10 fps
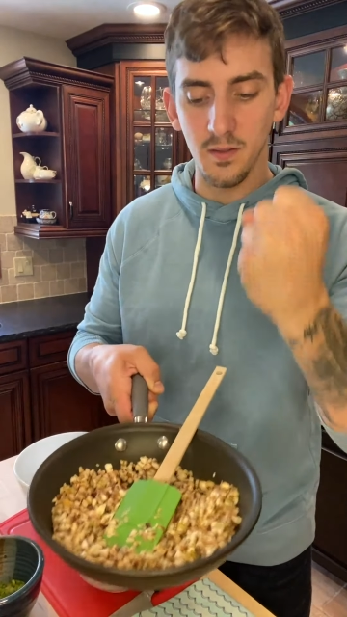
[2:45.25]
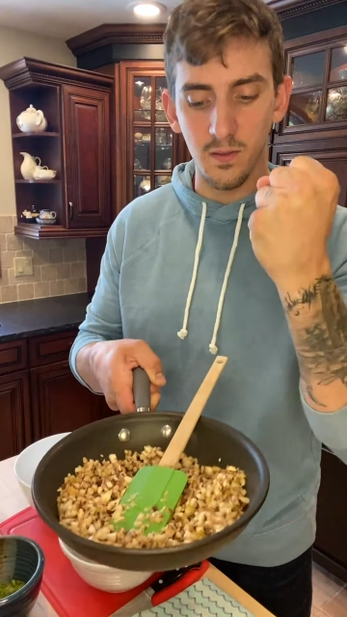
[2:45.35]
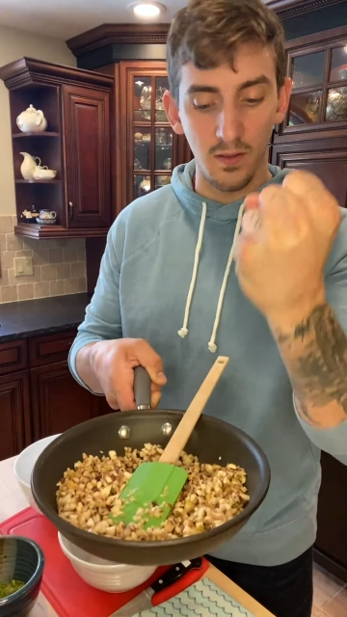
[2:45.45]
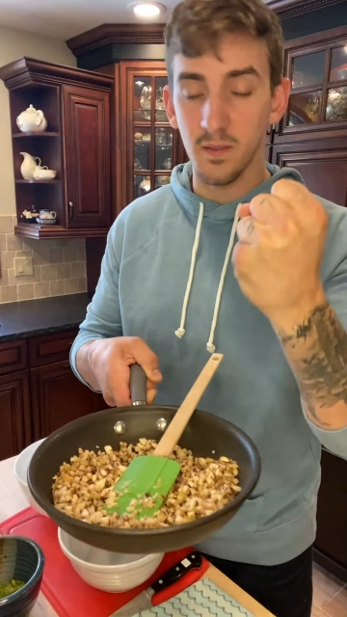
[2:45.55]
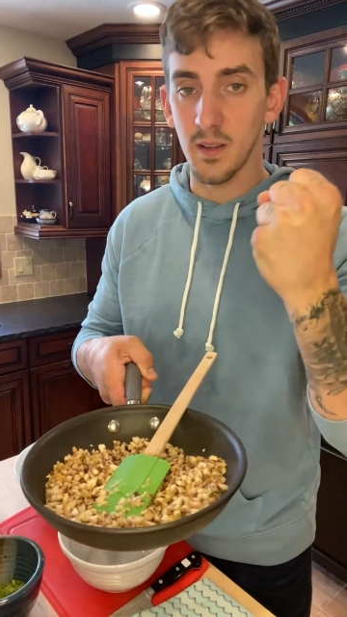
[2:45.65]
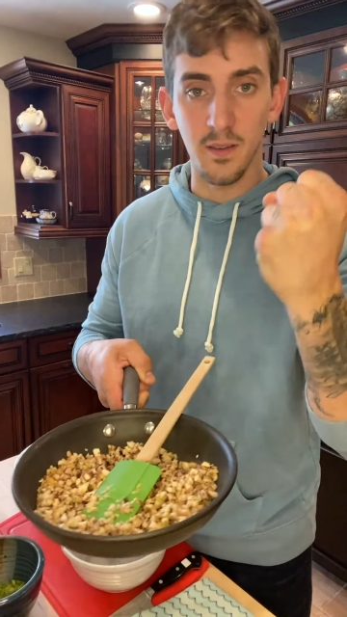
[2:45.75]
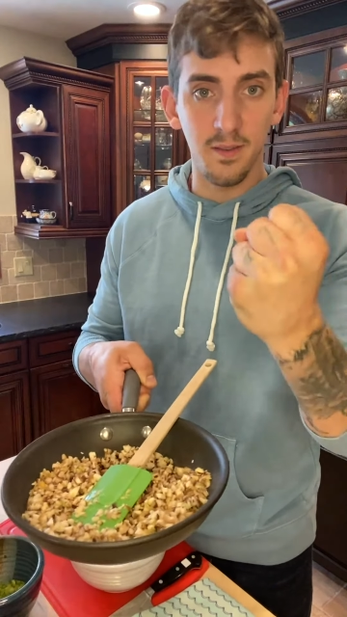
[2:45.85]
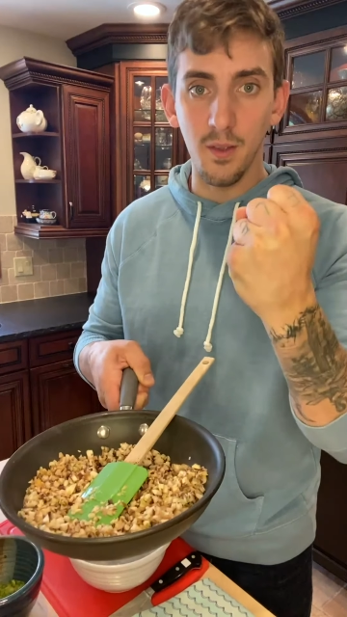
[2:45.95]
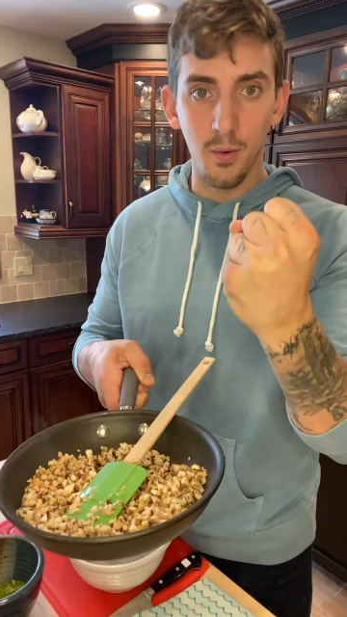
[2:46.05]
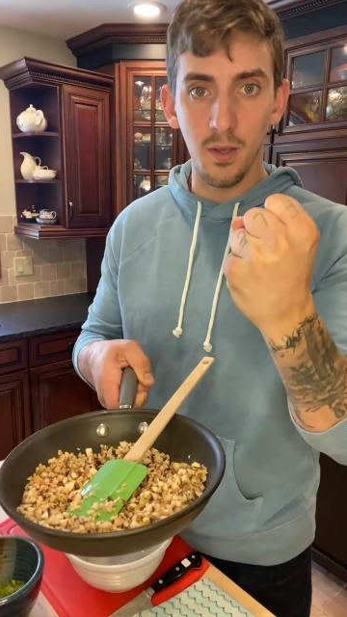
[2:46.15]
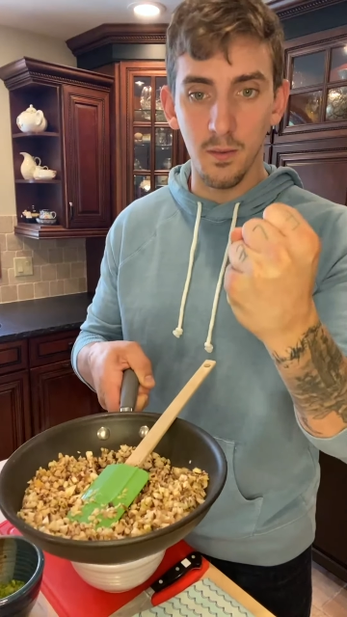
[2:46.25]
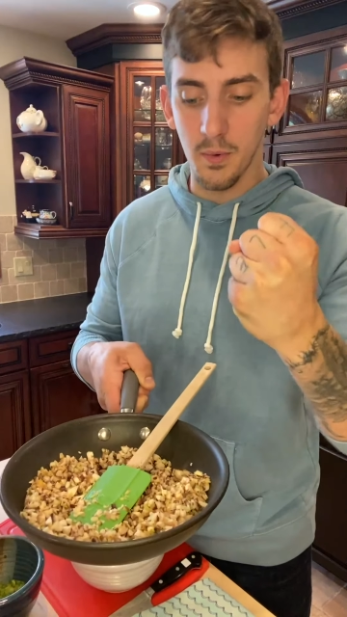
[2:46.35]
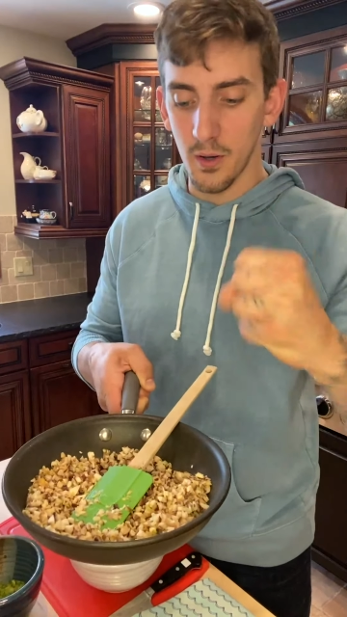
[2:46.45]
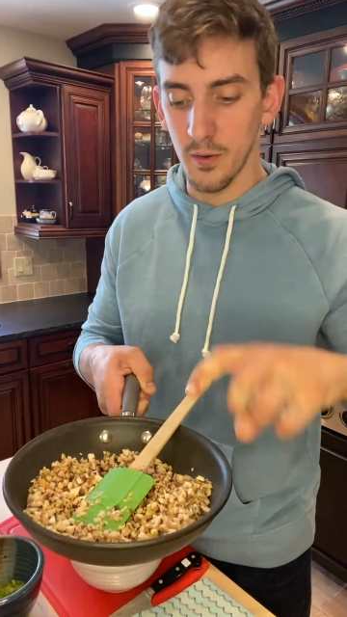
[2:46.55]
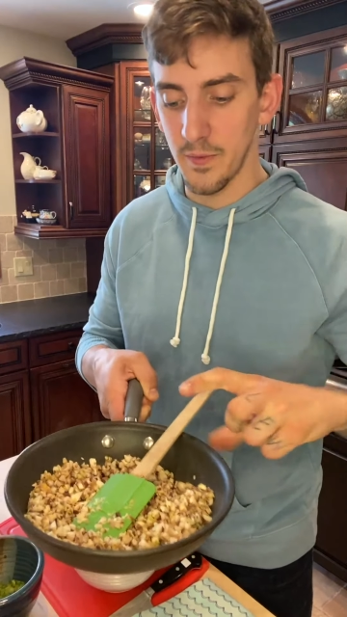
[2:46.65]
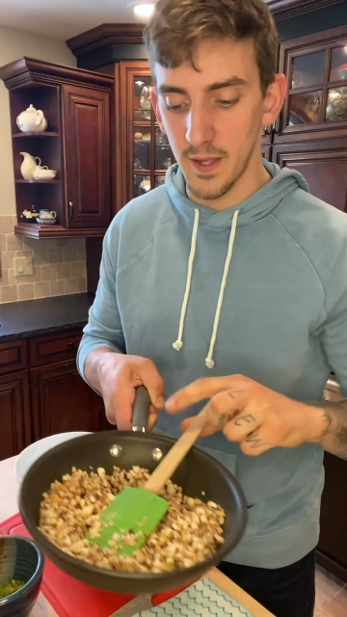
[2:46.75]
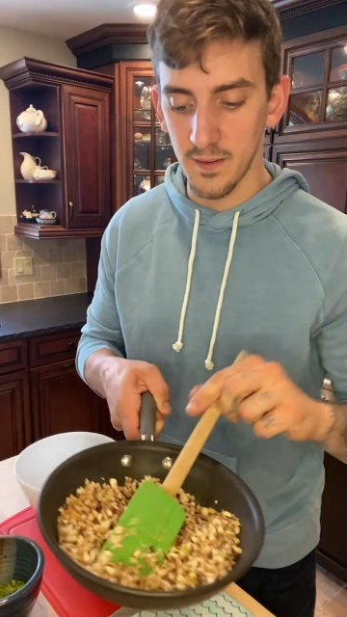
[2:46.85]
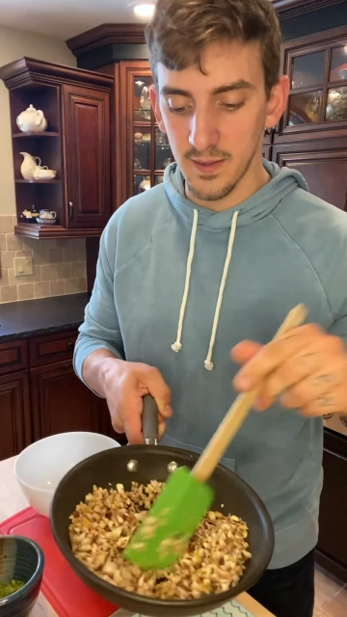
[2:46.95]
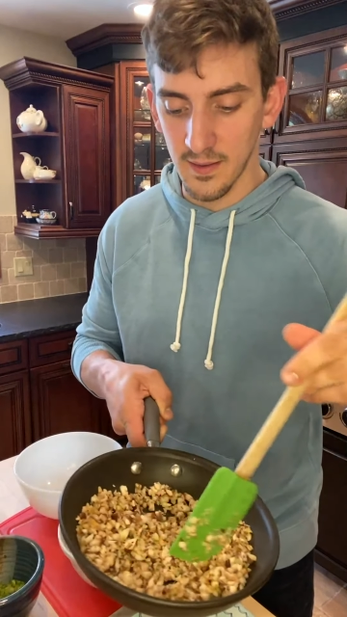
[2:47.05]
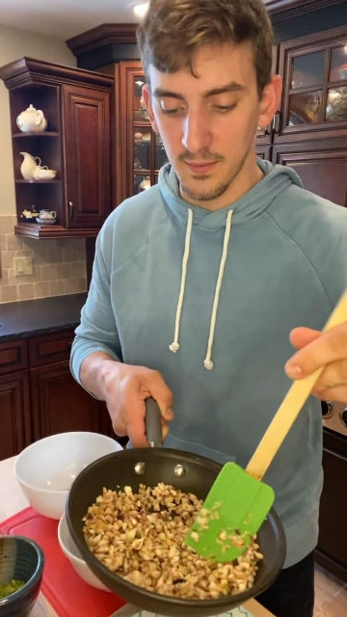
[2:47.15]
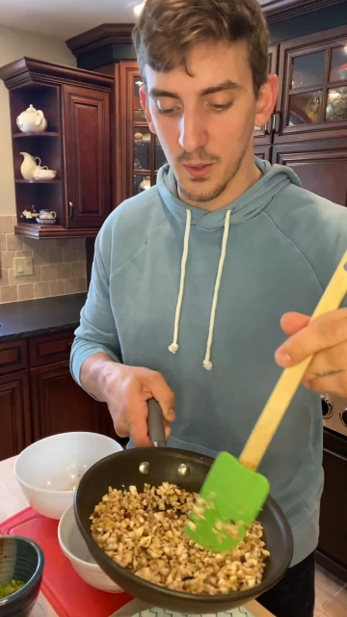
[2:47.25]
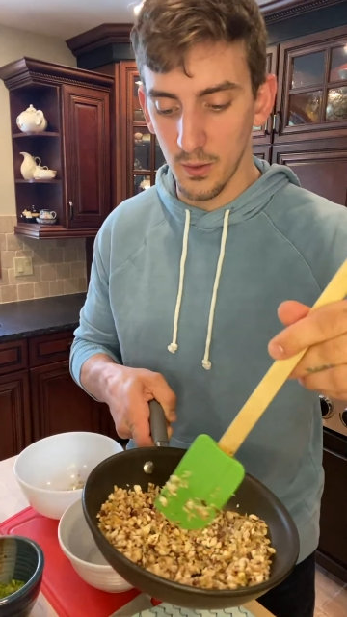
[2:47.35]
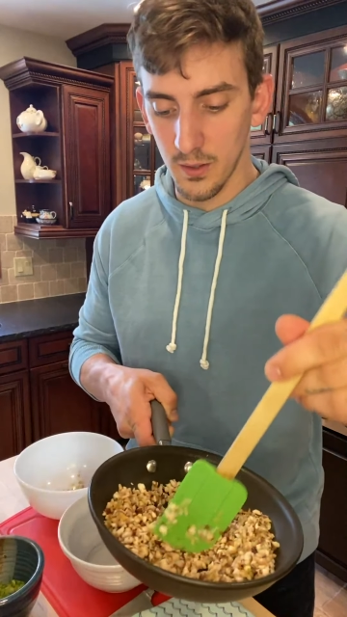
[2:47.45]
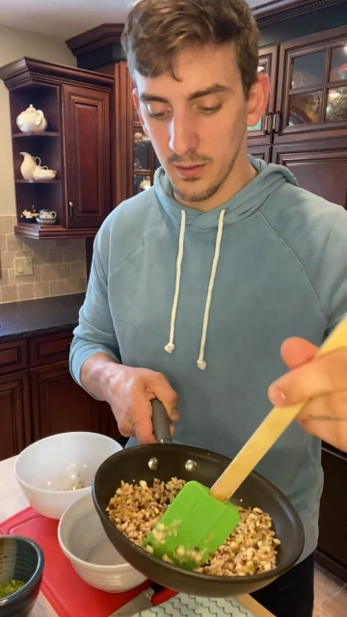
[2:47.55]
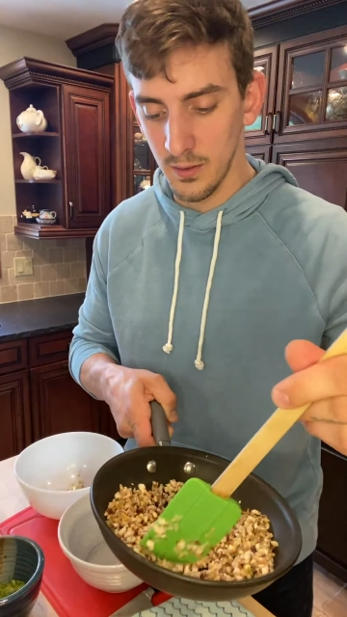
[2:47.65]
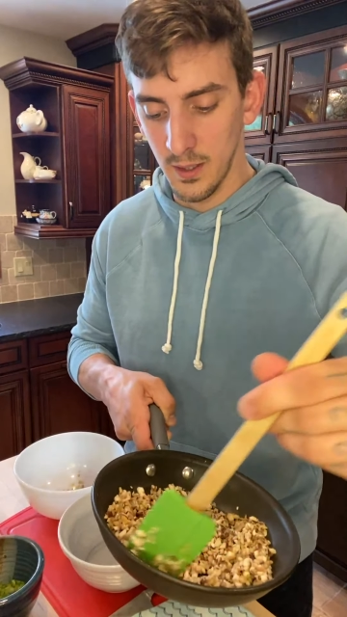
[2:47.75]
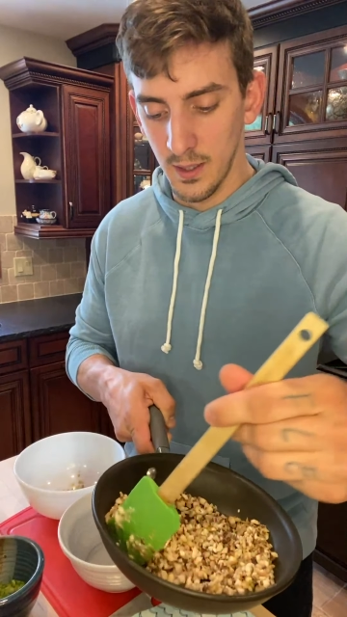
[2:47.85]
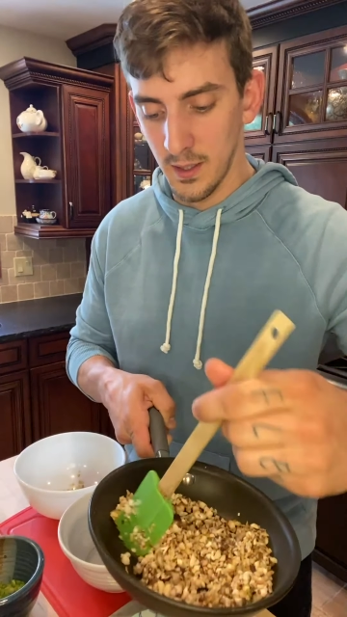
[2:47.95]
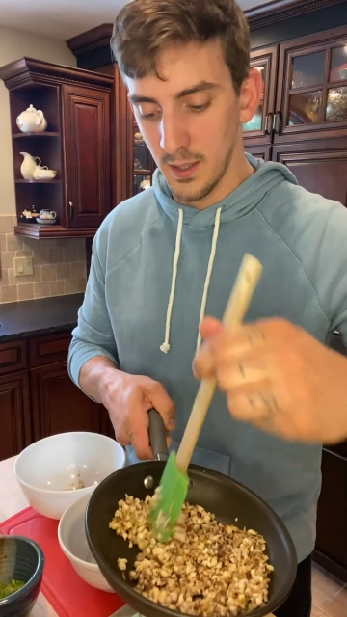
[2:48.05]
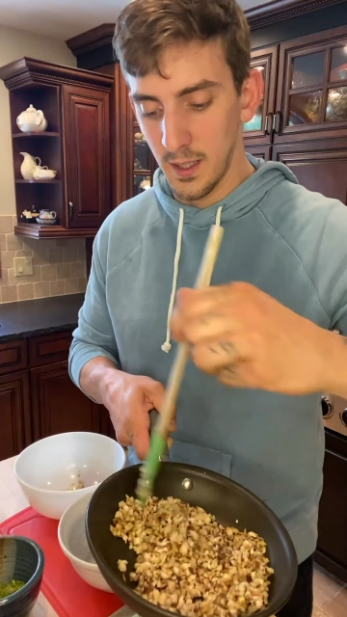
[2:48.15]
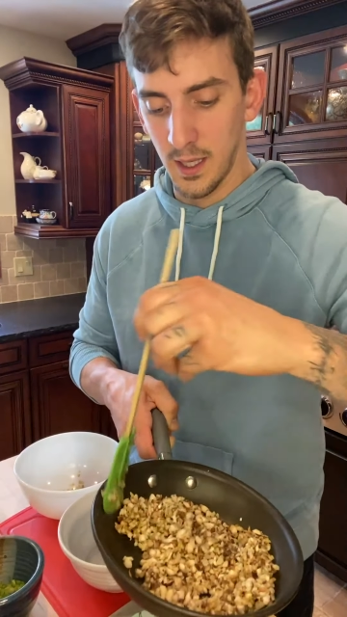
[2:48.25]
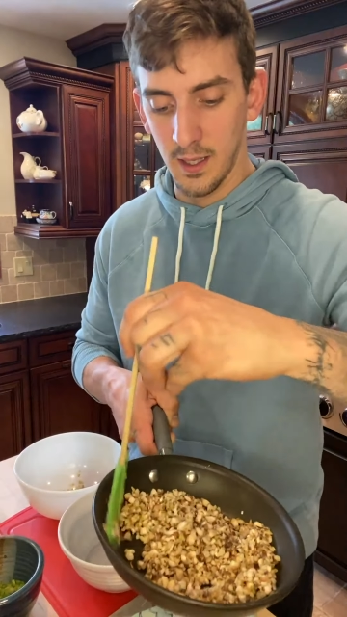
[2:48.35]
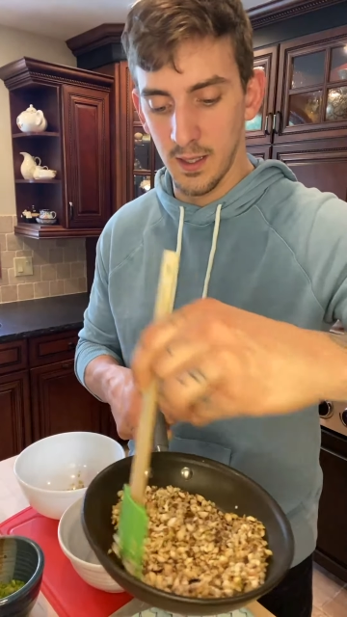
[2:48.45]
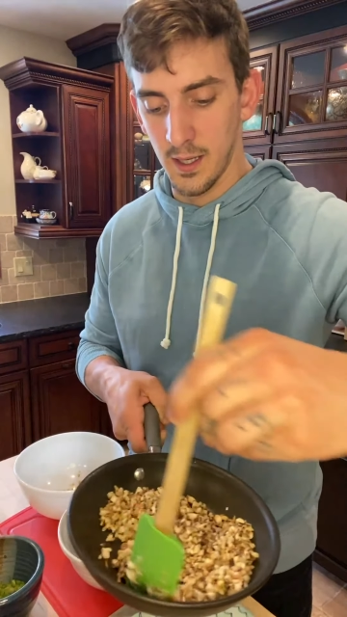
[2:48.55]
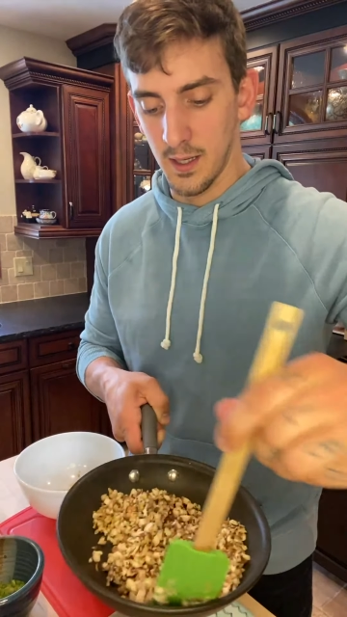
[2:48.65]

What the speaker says: They're just gonna soak up all of that sesame oil and